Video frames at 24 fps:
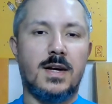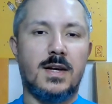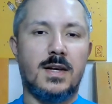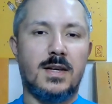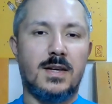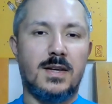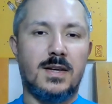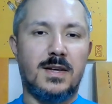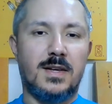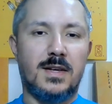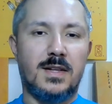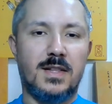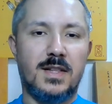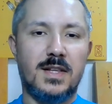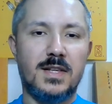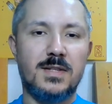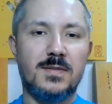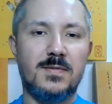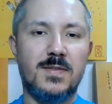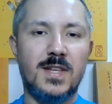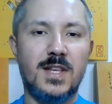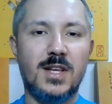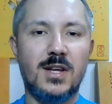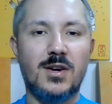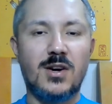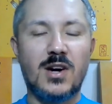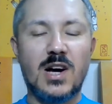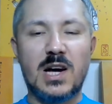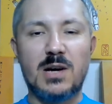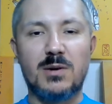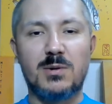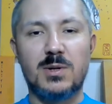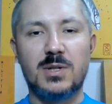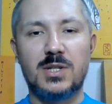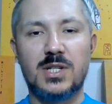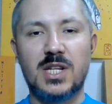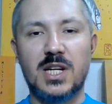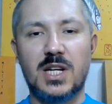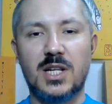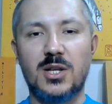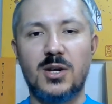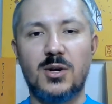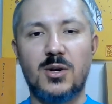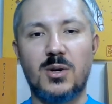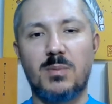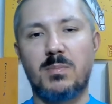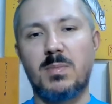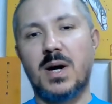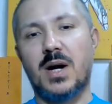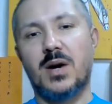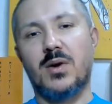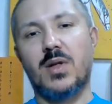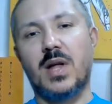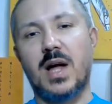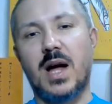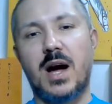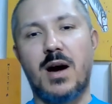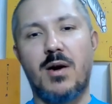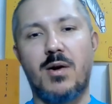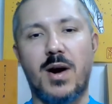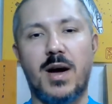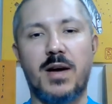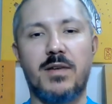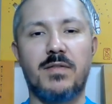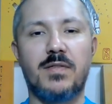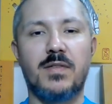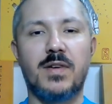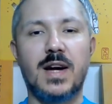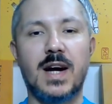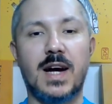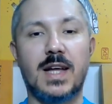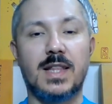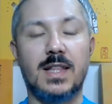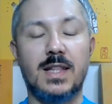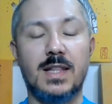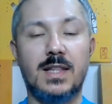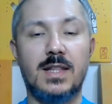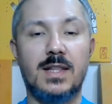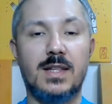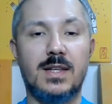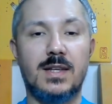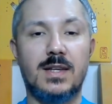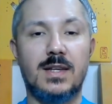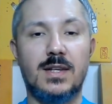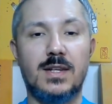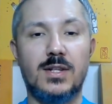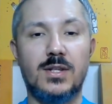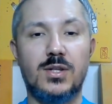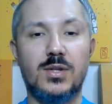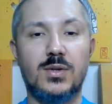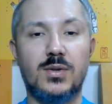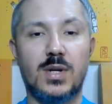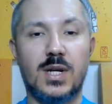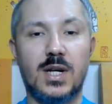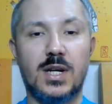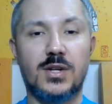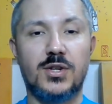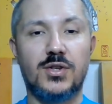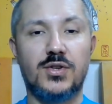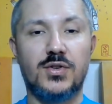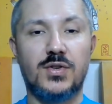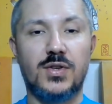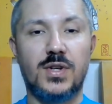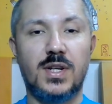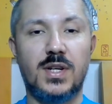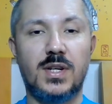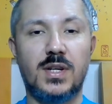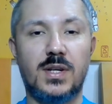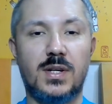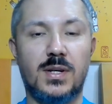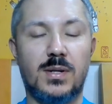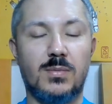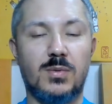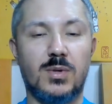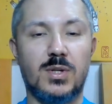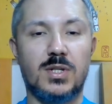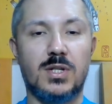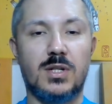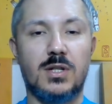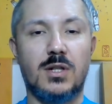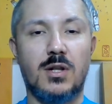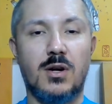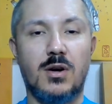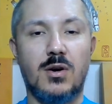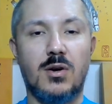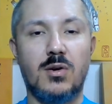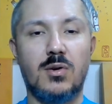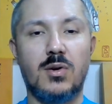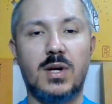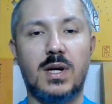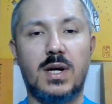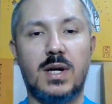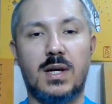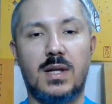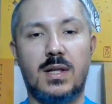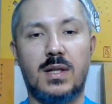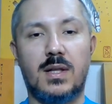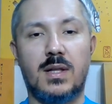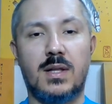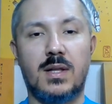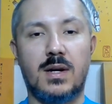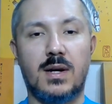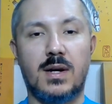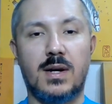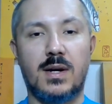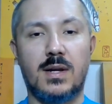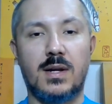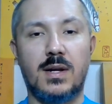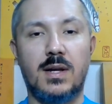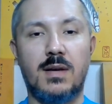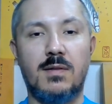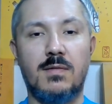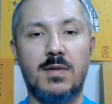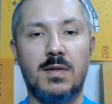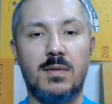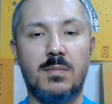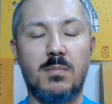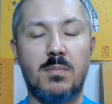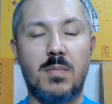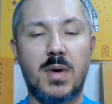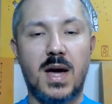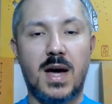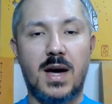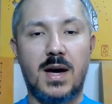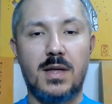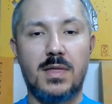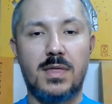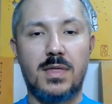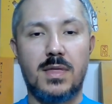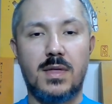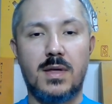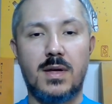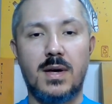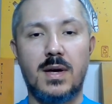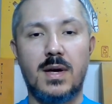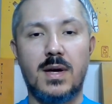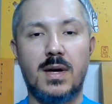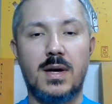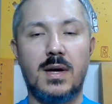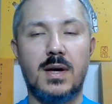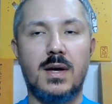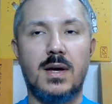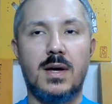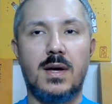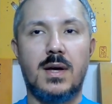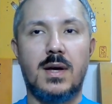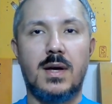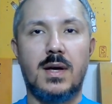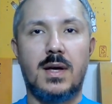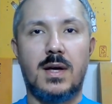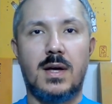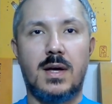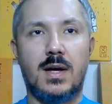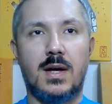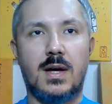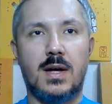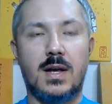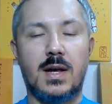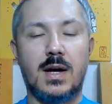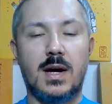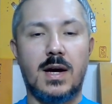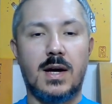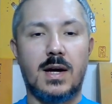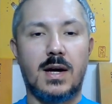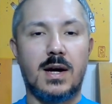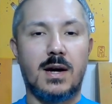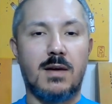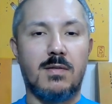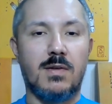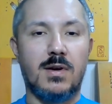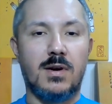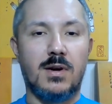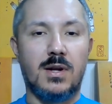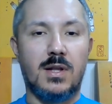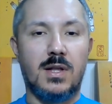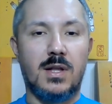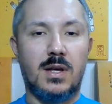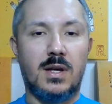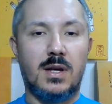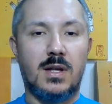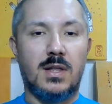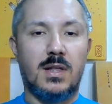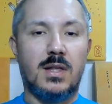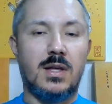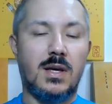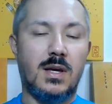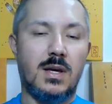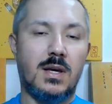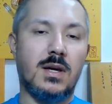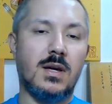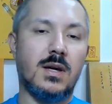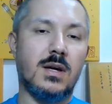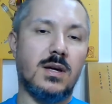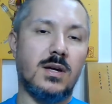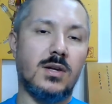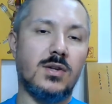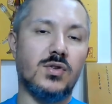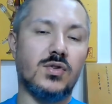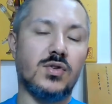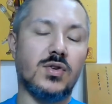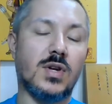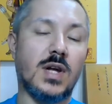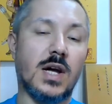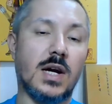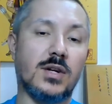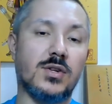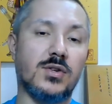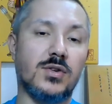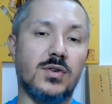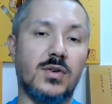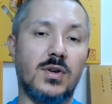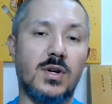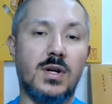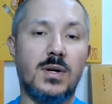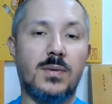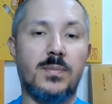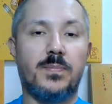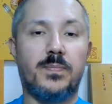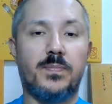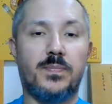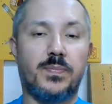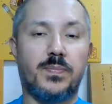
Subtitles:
In this video, I will tell you about how I've gotten into archery. It was a long and uneven path, and I cover it in the introductory